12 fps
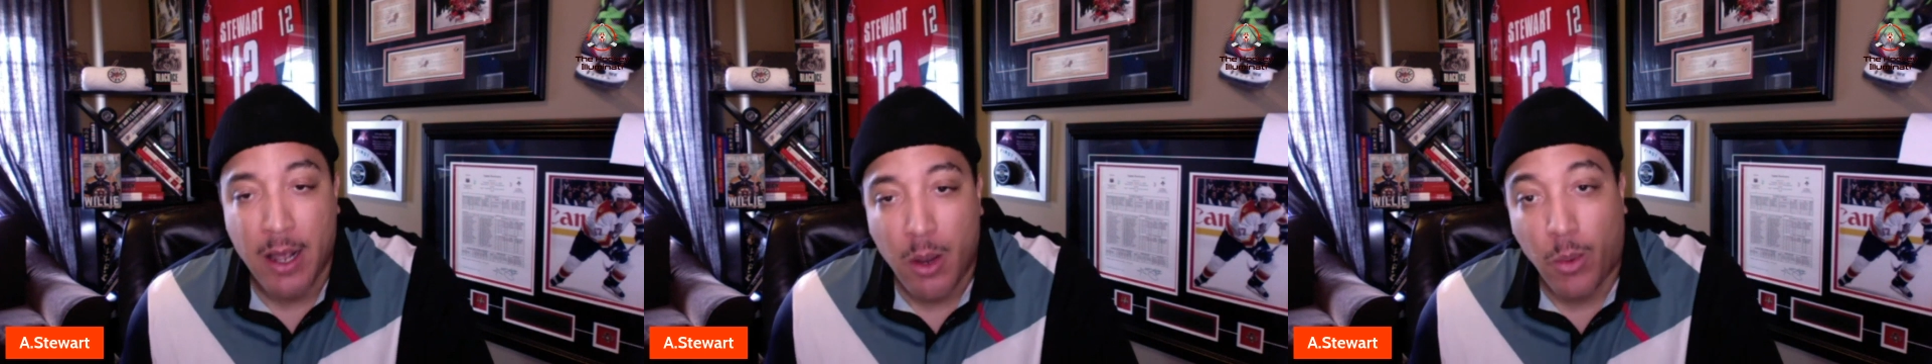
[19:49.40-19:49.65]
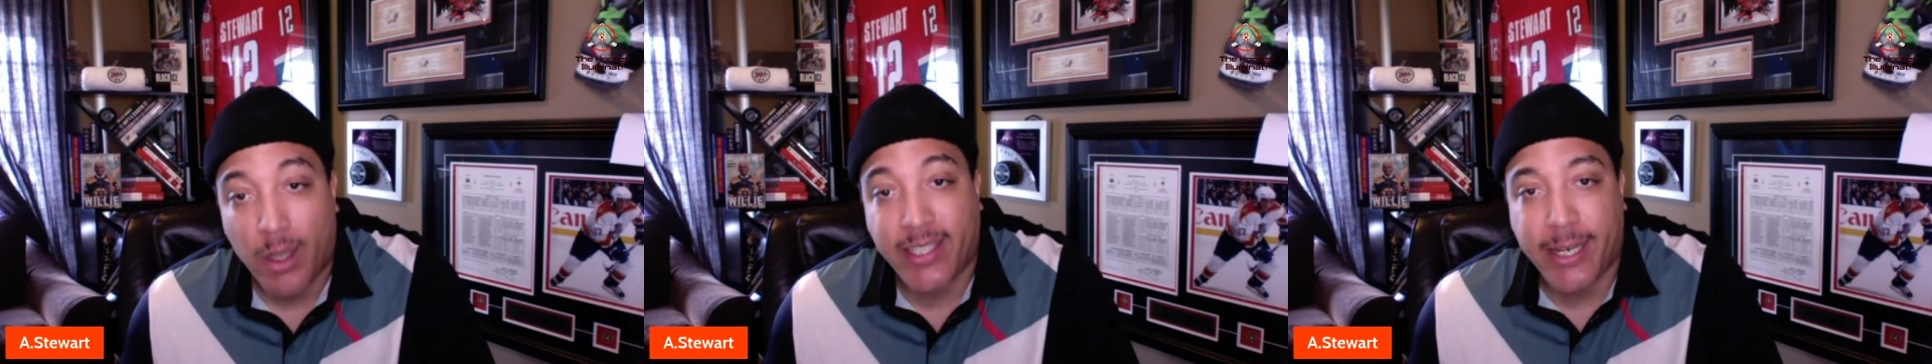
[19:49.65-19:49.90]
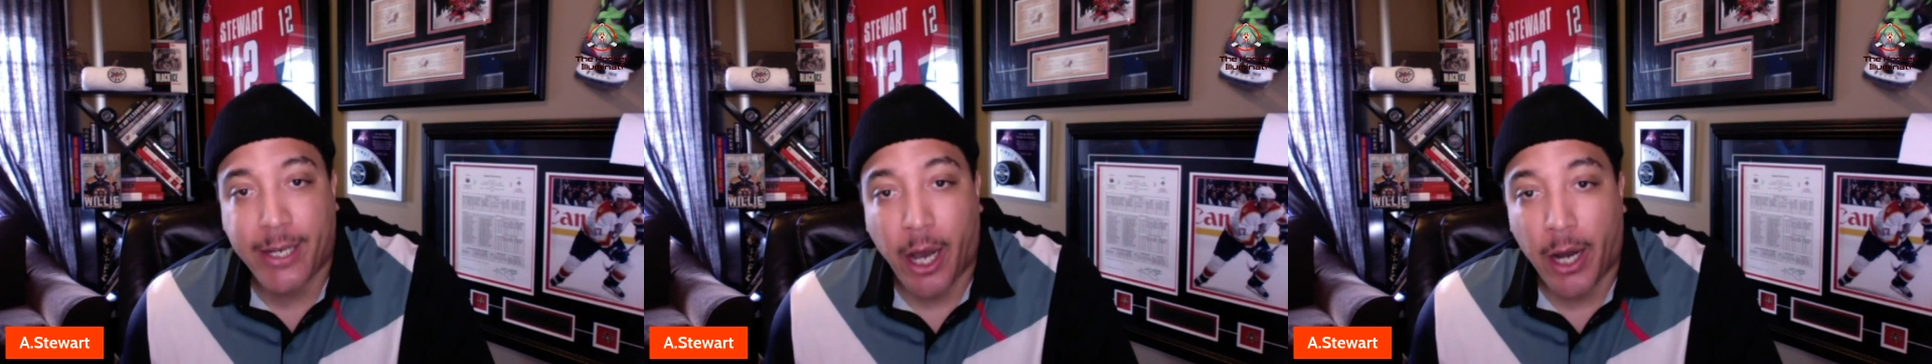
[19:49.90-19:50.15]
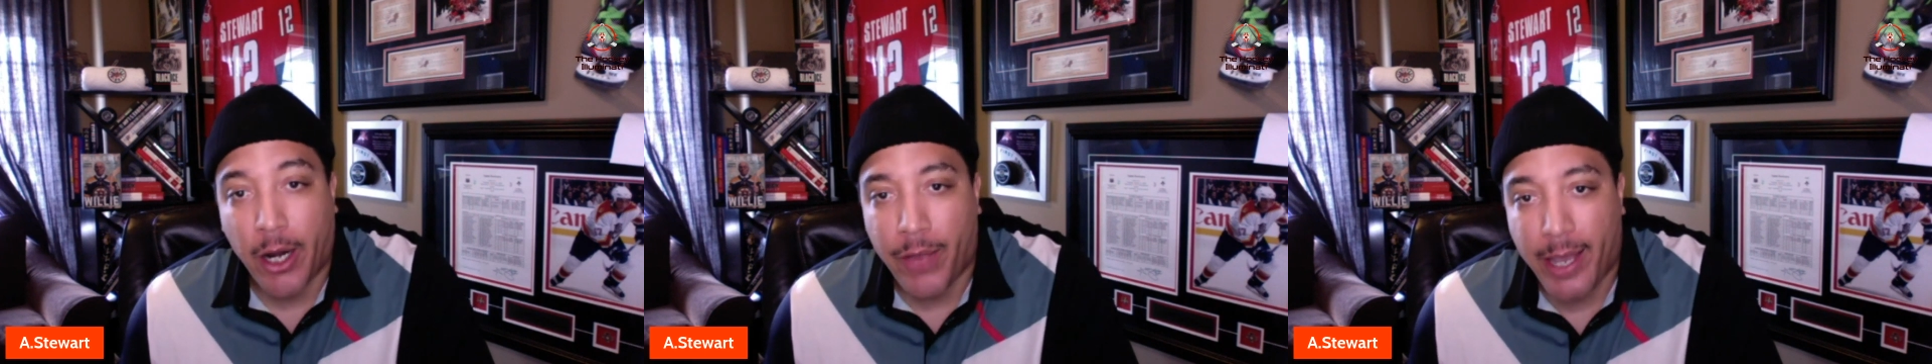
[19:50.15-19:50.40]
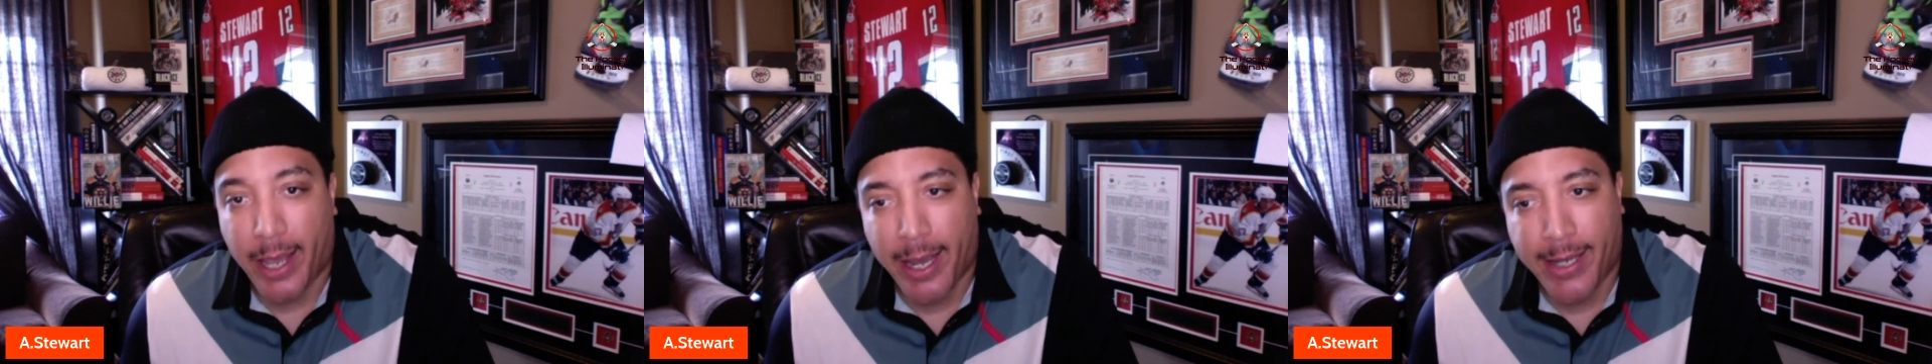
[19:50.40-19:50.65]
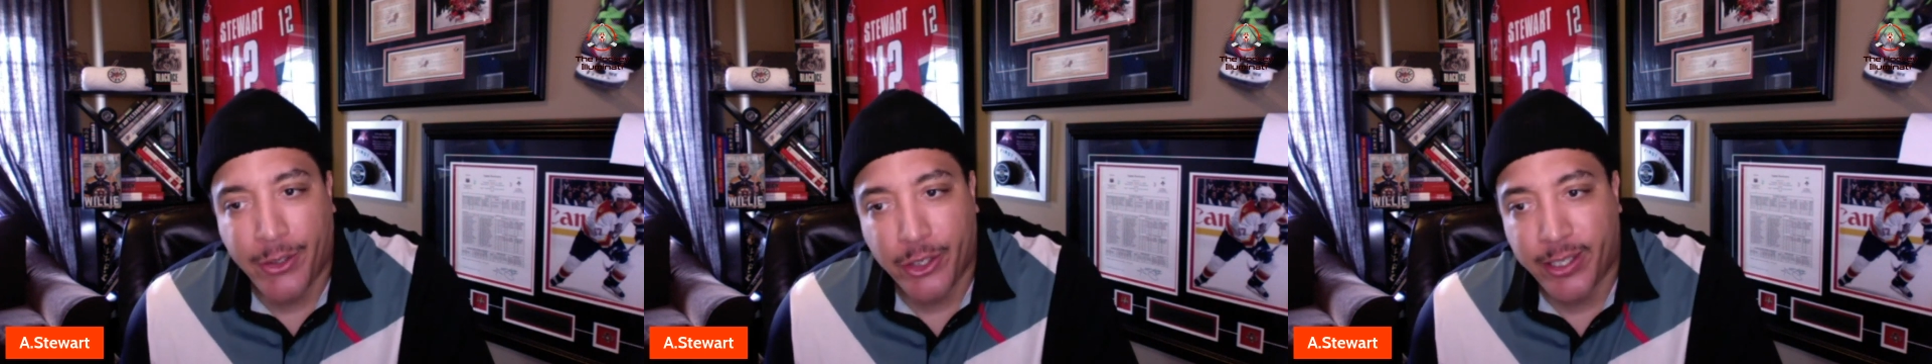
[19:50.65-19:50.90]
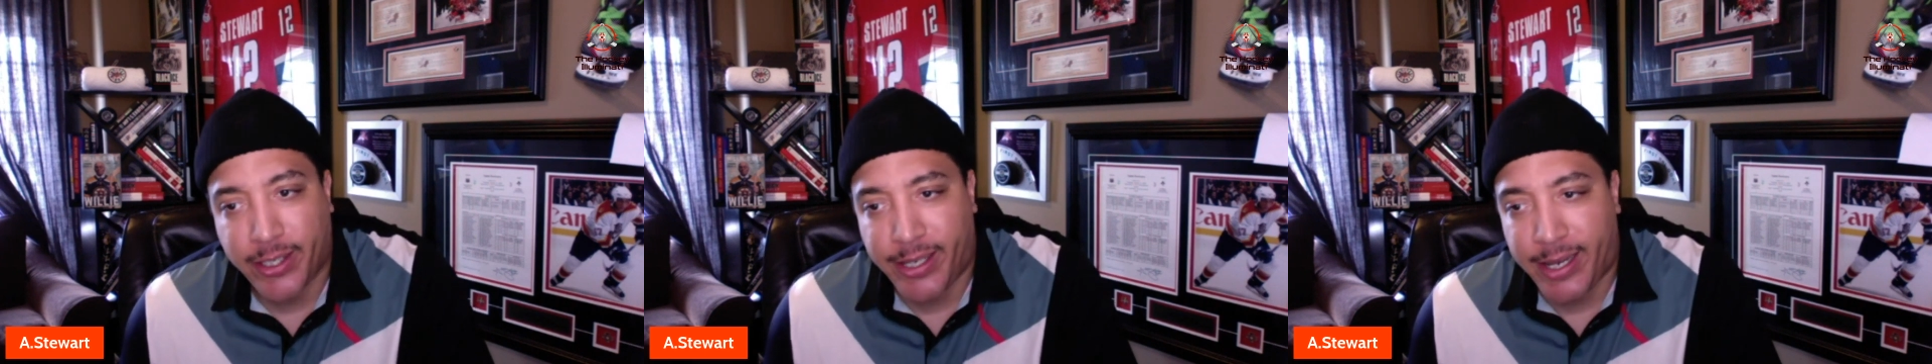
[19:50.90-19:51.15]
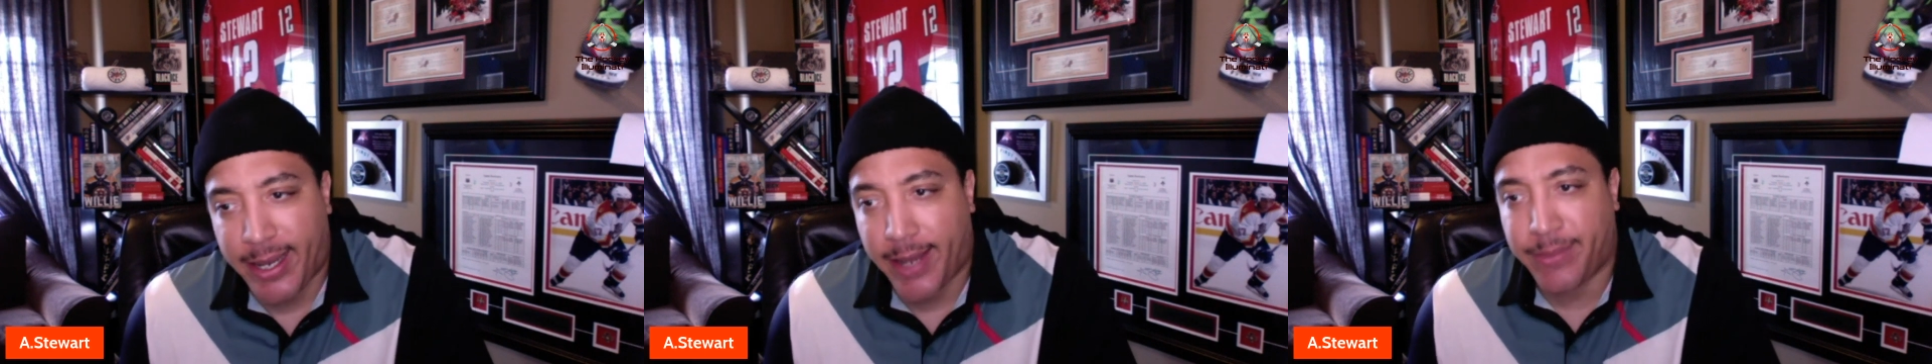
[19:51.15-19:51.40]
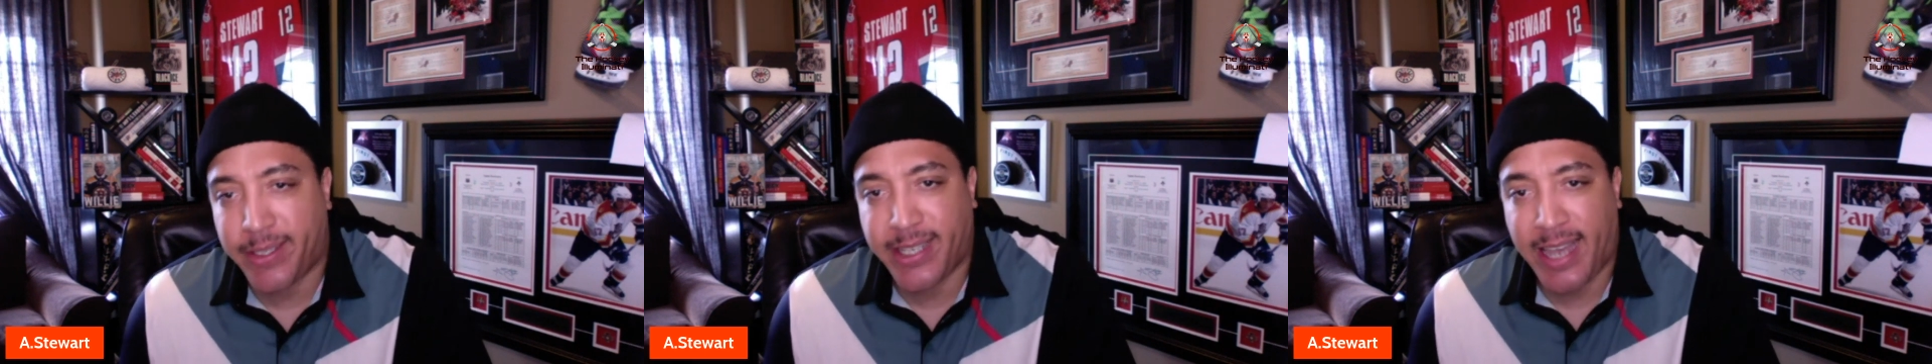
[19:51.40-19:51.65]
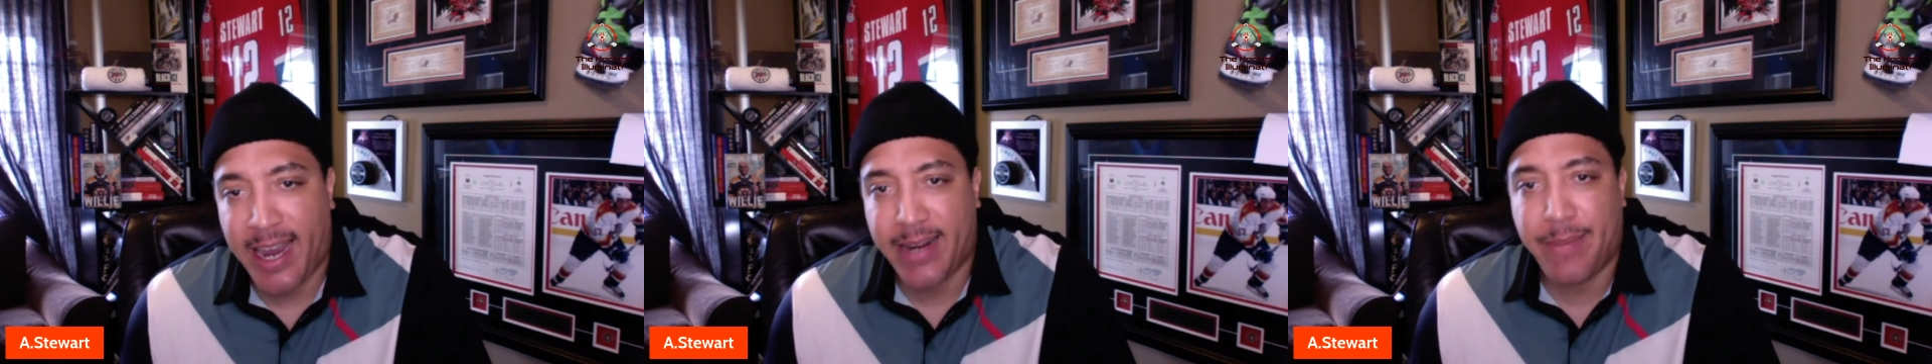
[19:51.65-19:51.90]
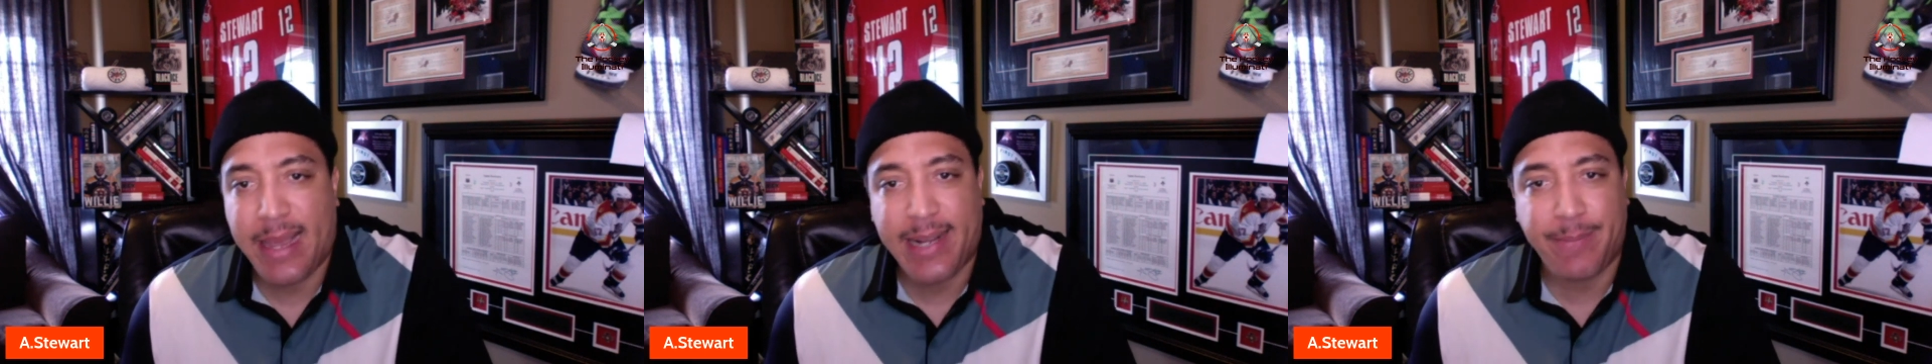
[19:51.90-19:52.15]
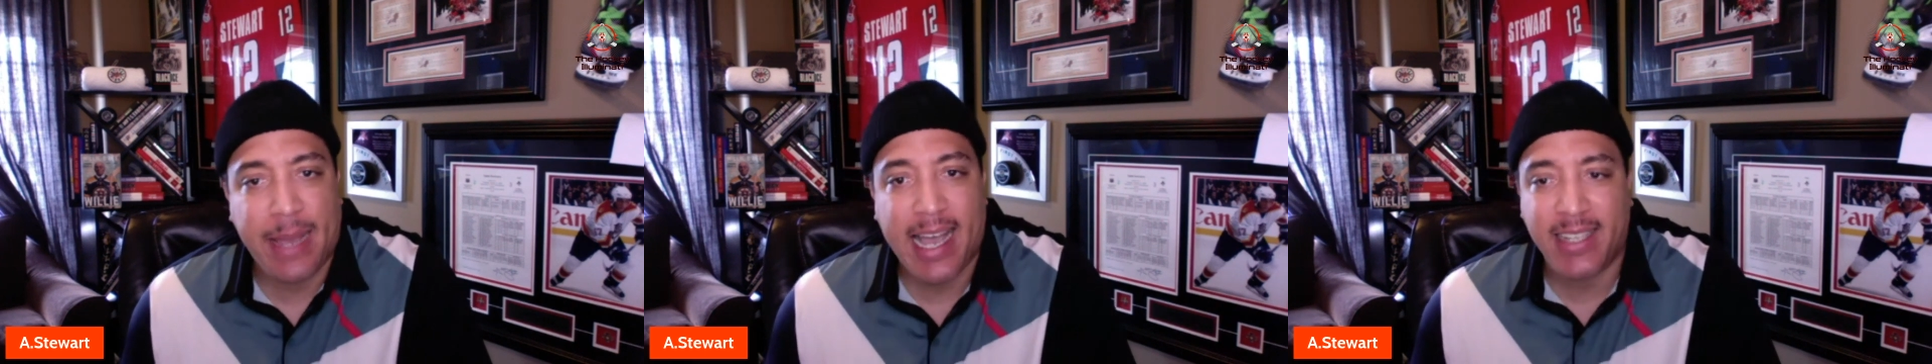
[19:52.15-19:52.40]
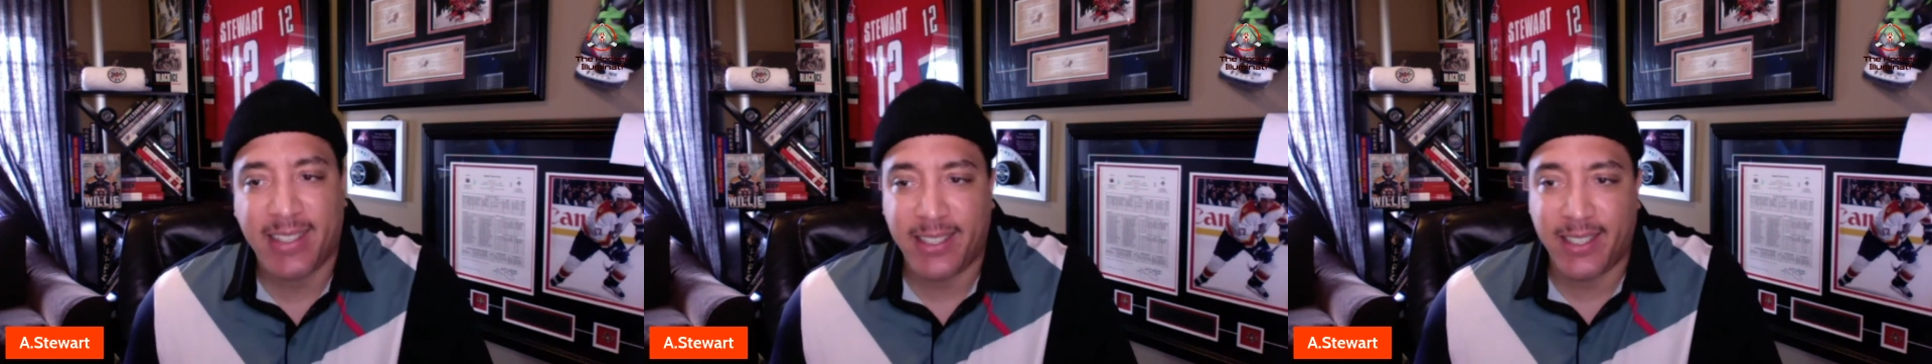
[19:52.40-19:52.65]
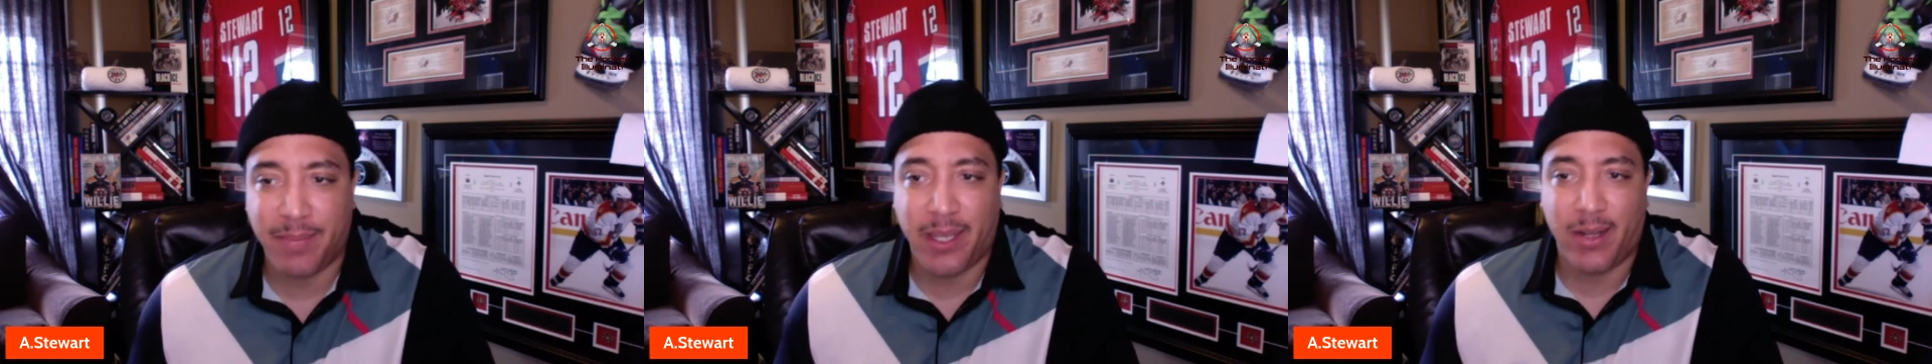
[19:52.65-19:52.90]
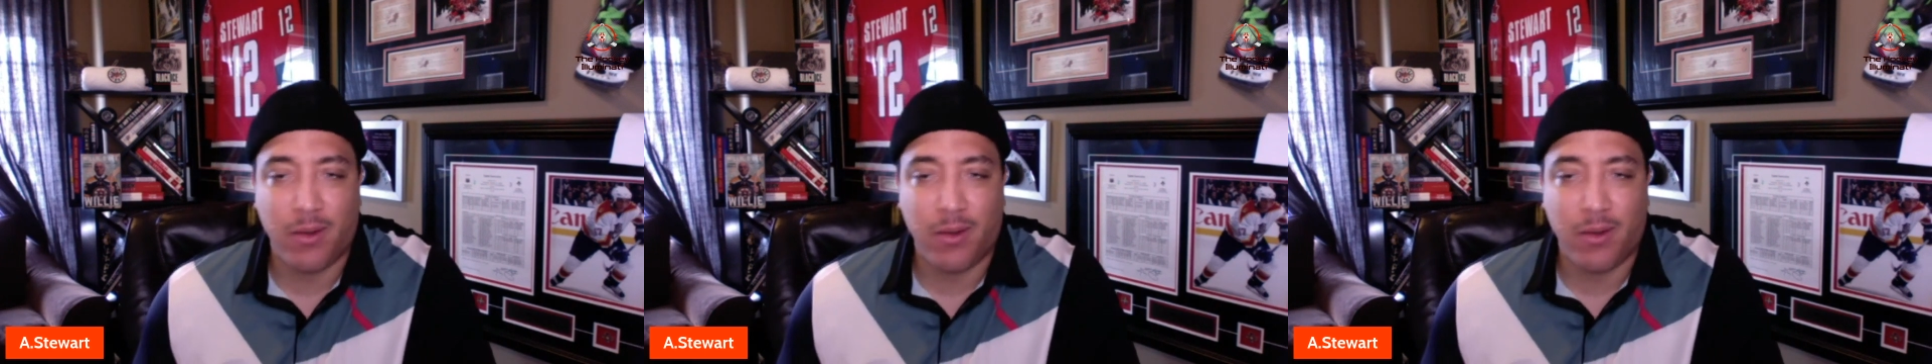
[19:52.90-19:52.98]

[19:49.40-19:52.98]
once he got on the ice, just seeing him skate and make passes, I'm like,